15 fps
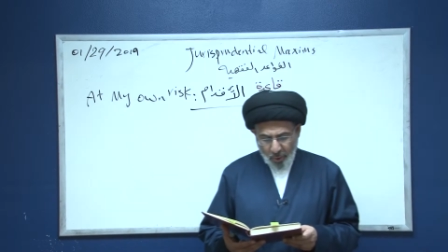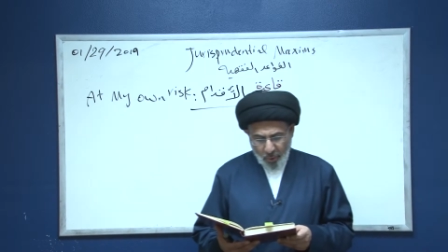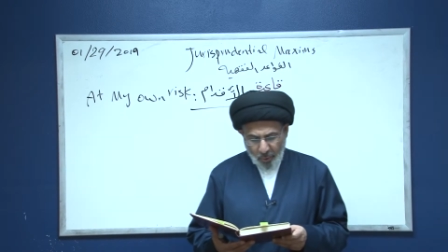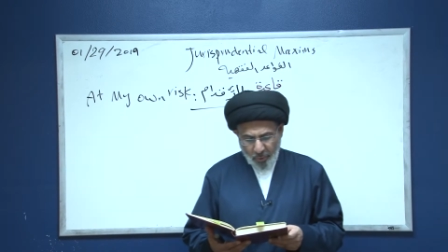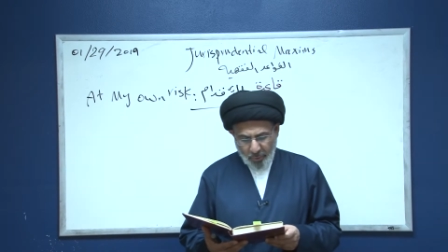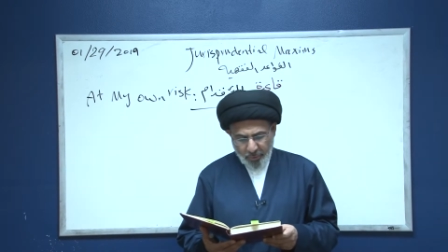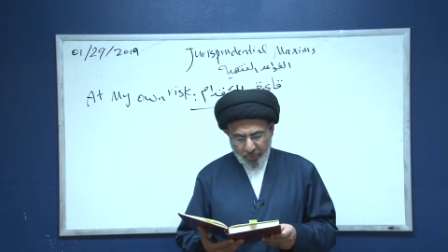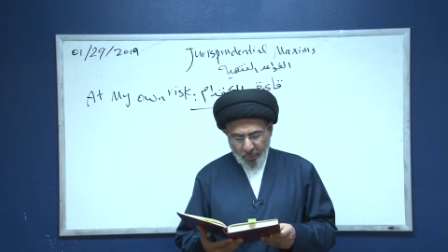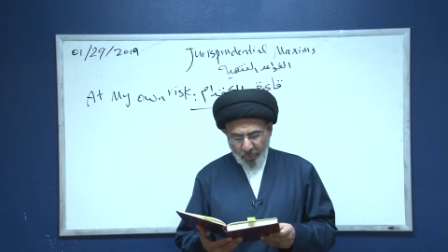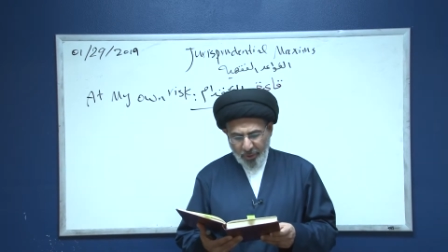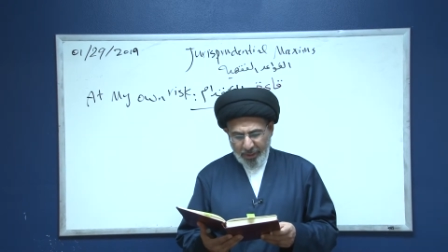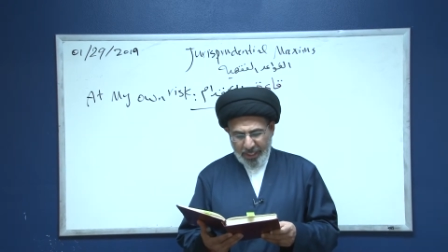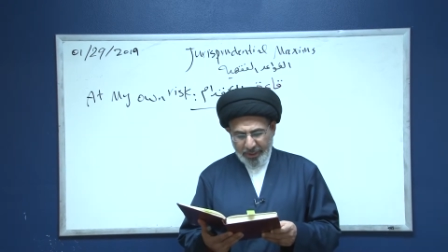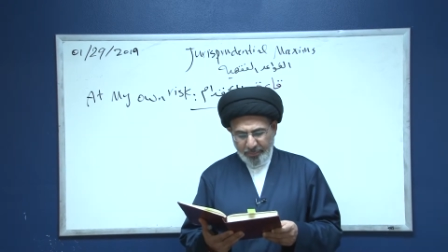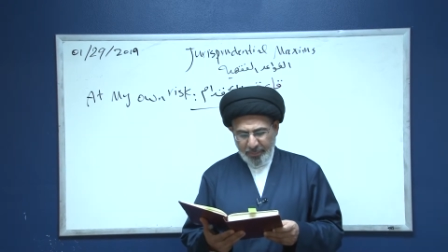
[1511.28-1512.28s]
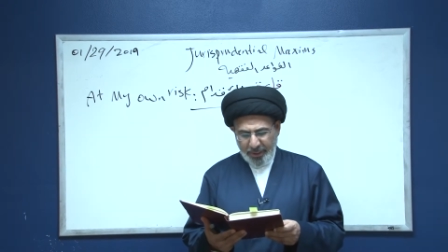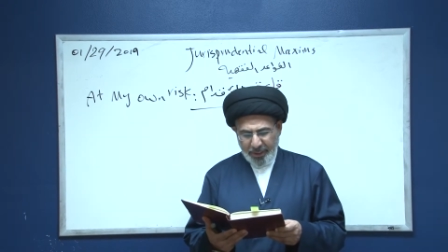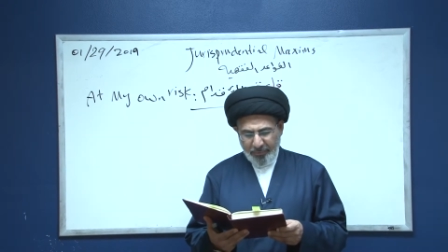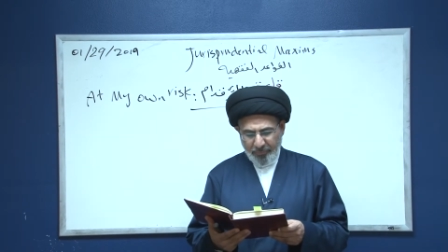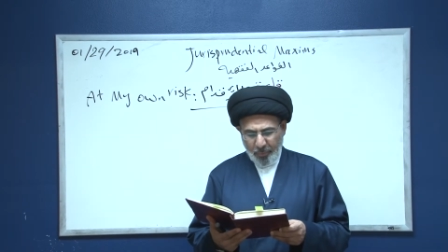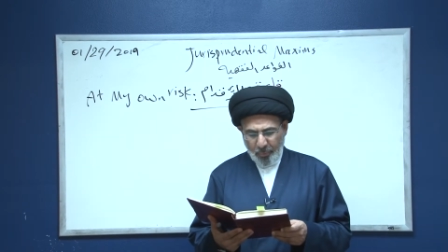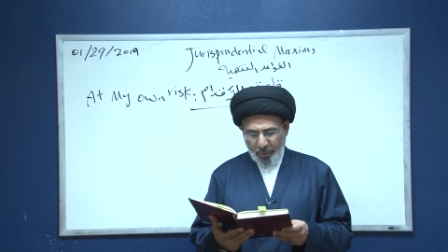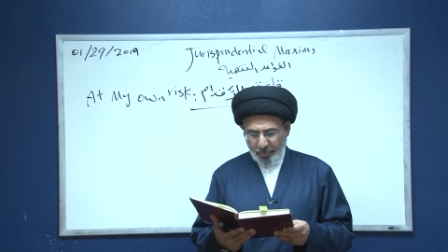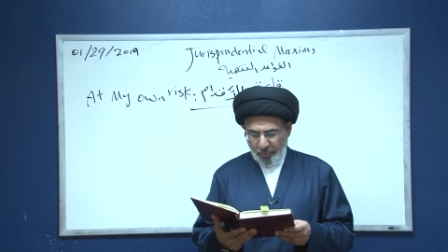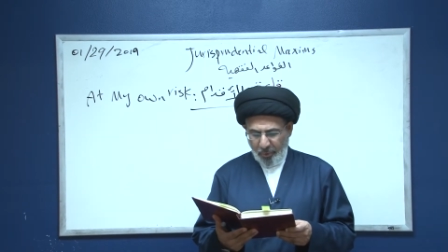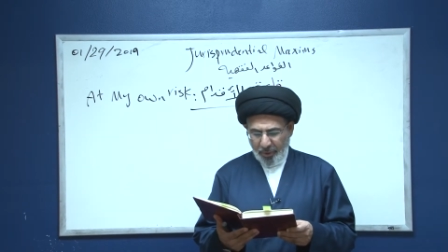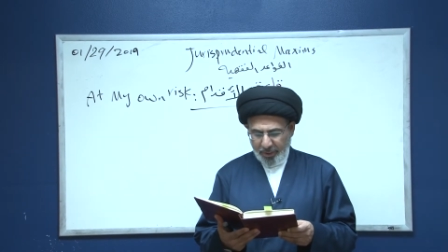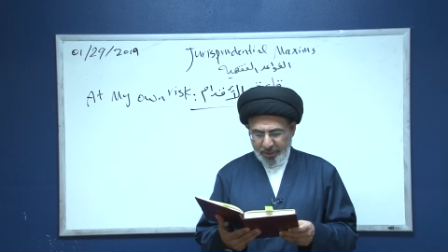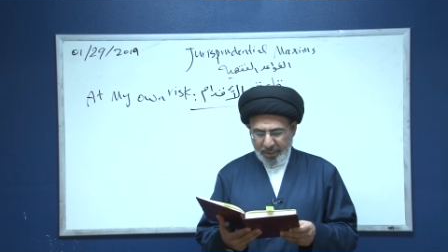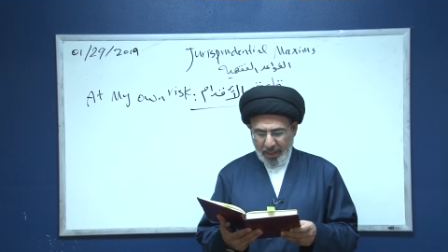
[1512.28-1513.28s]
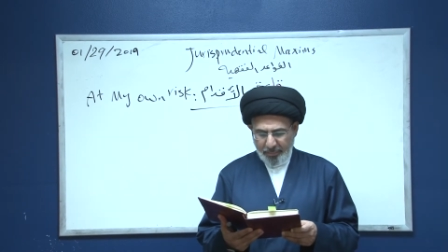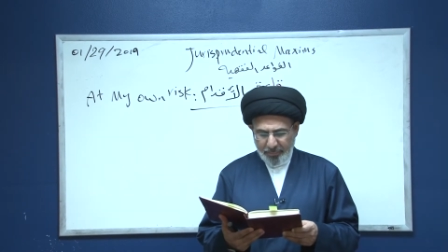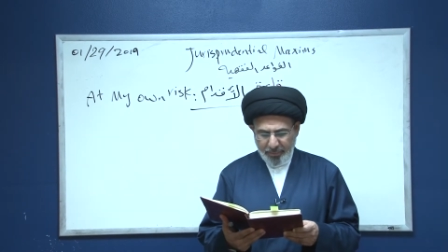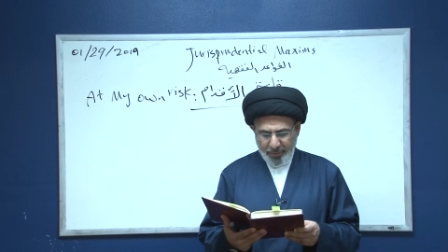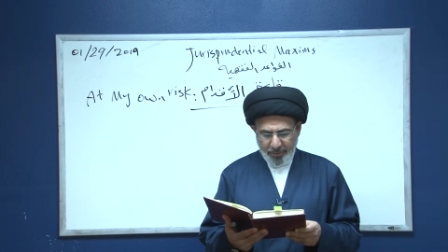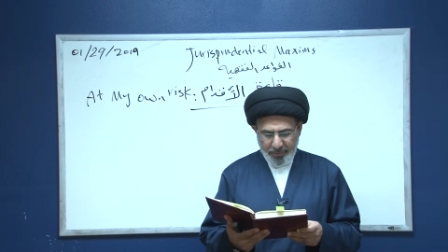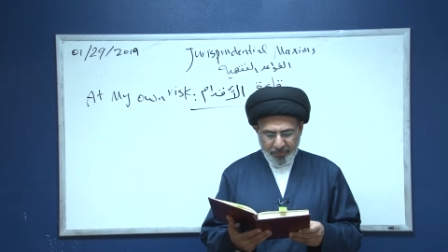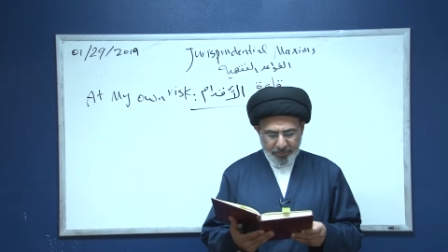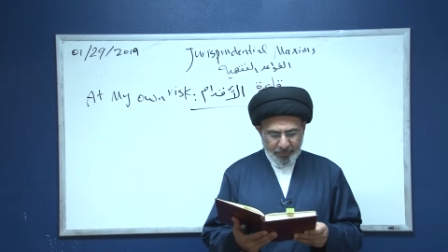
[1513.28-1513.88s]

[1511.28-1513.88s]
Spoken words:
Or let me give you one more example.